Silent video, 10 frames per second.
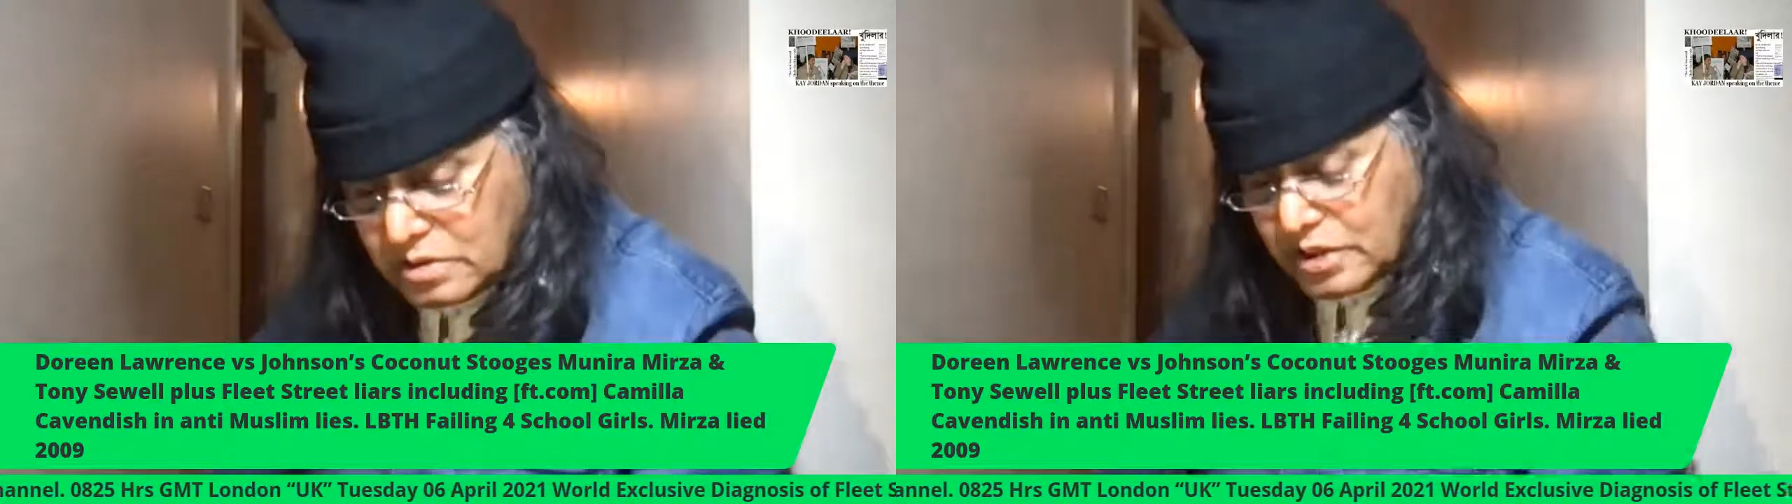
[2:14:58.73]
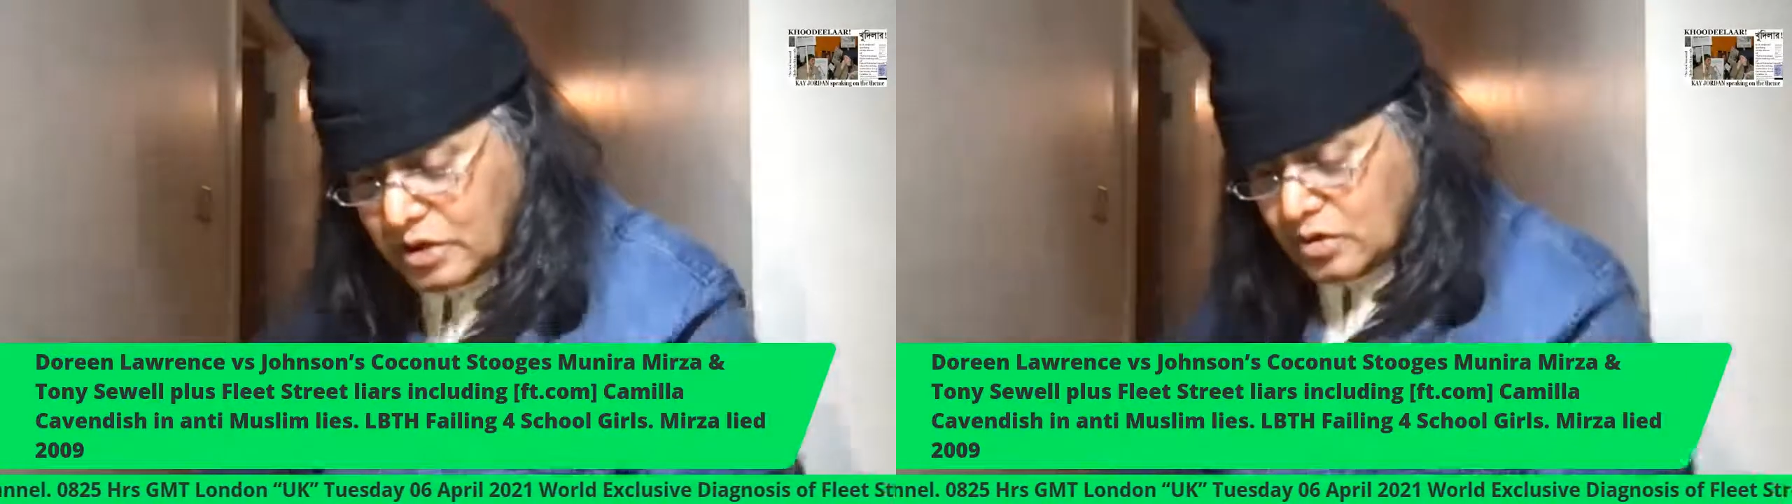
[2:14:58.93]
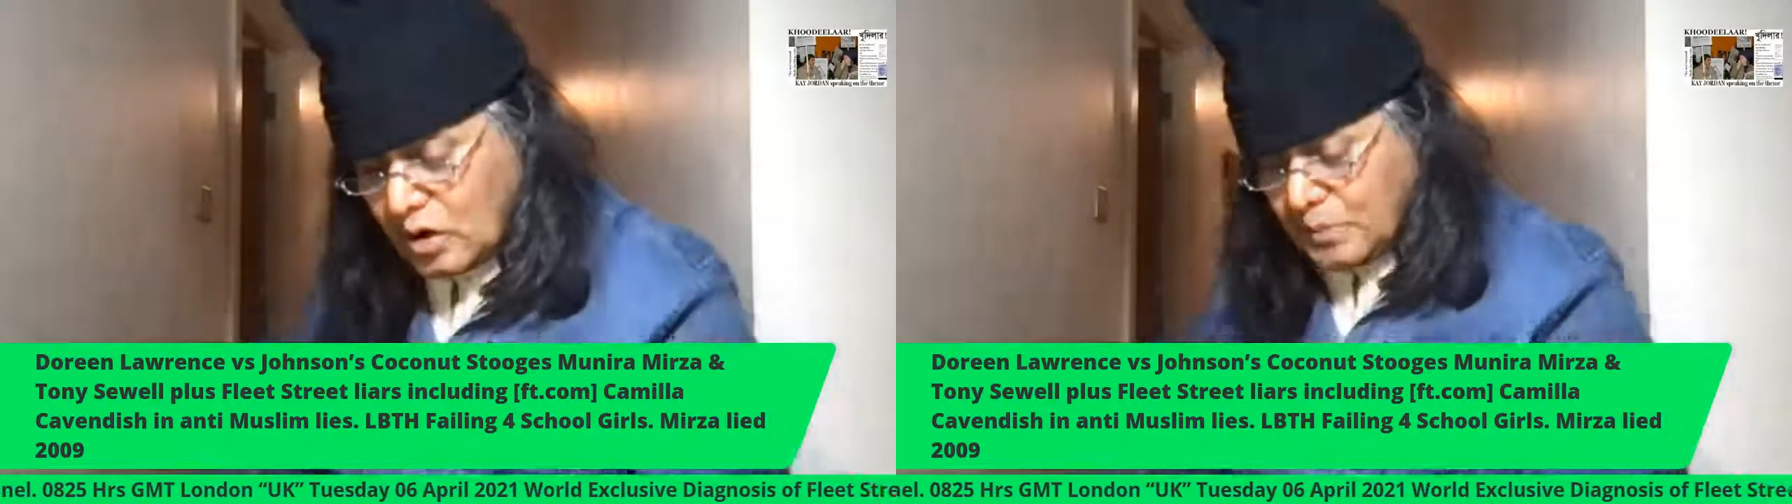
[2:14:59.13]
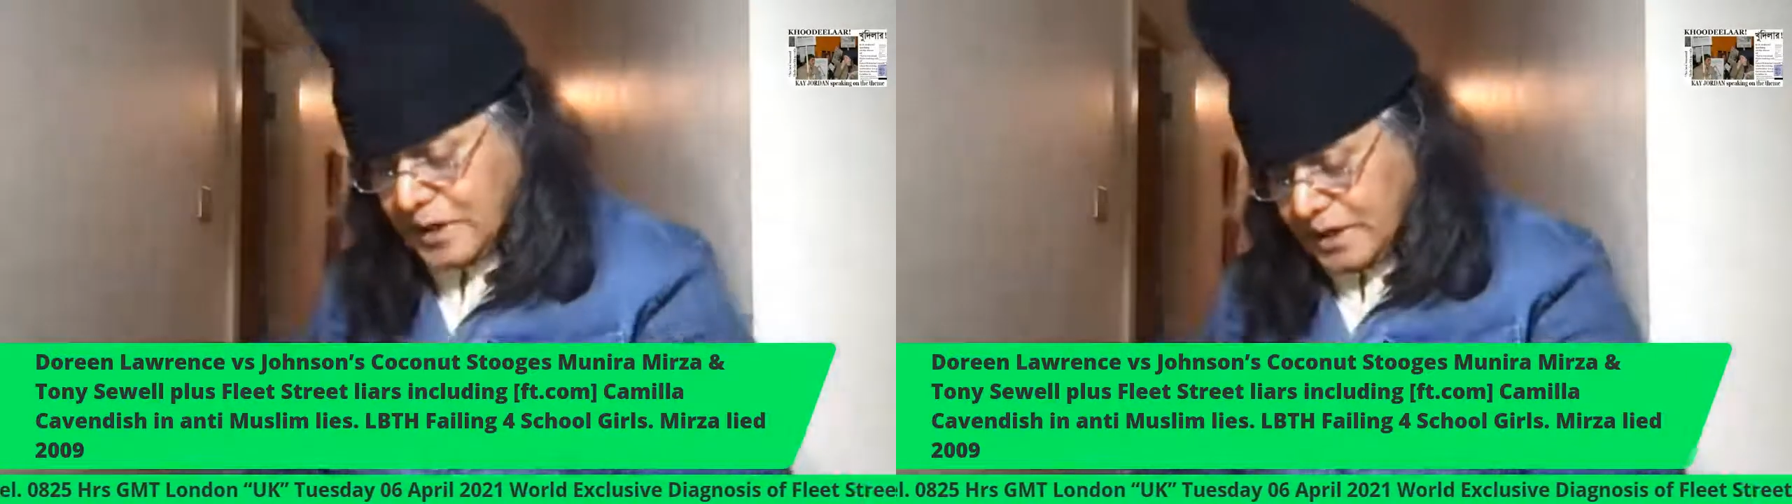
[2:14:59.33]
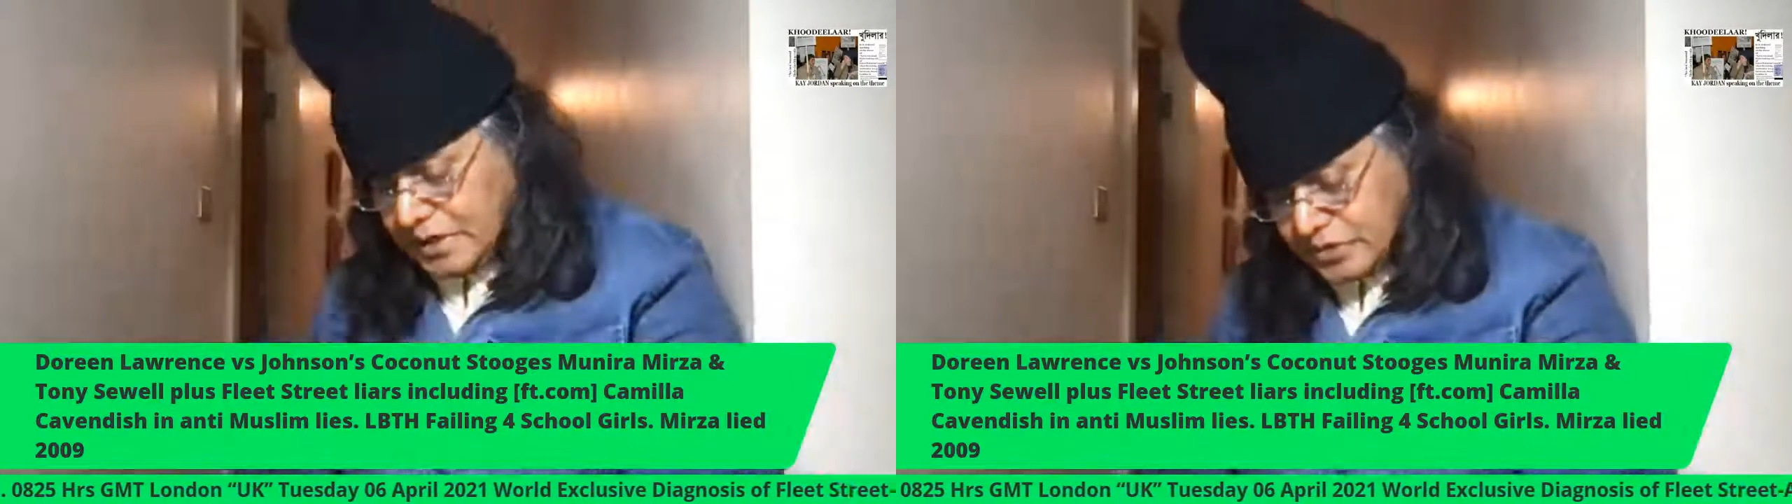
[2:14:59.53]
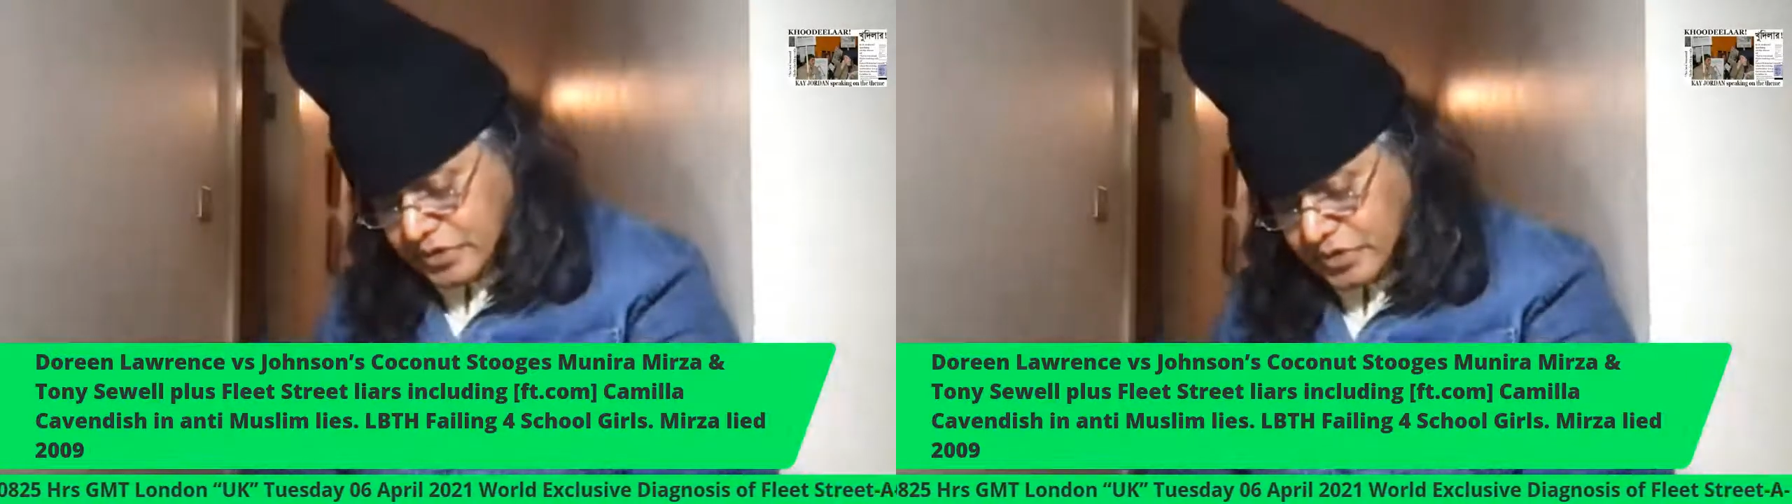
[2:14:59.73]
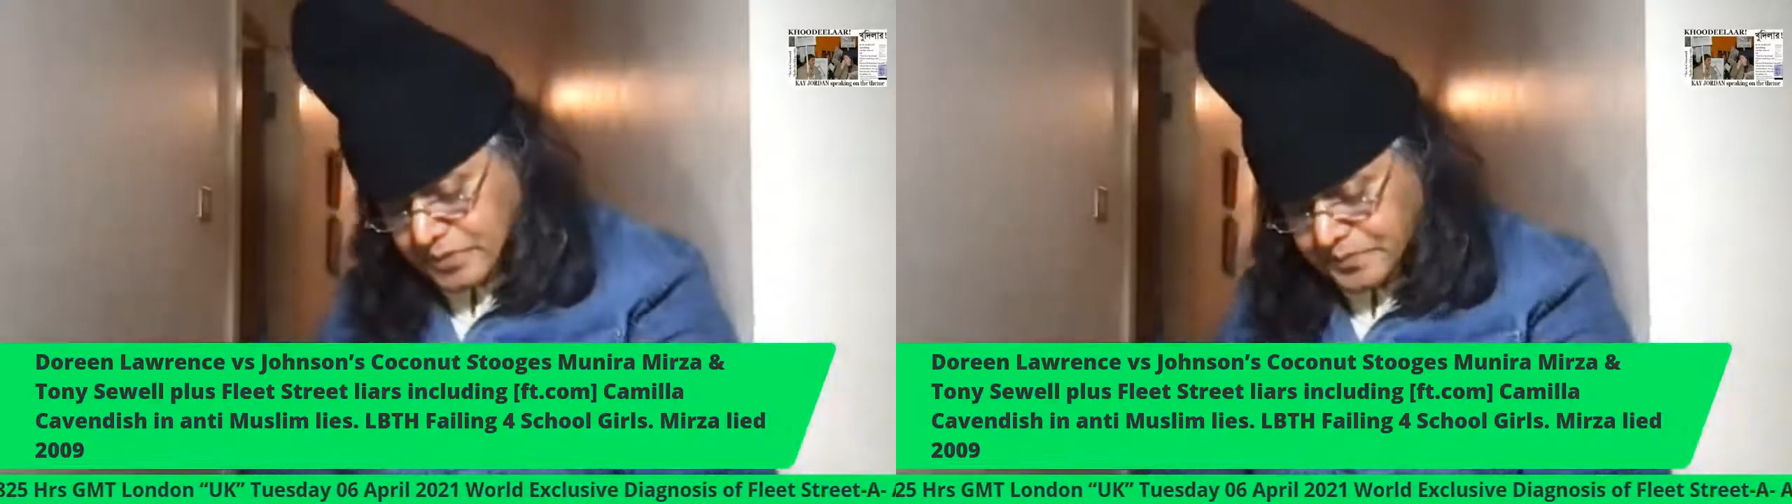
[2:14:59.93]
that operates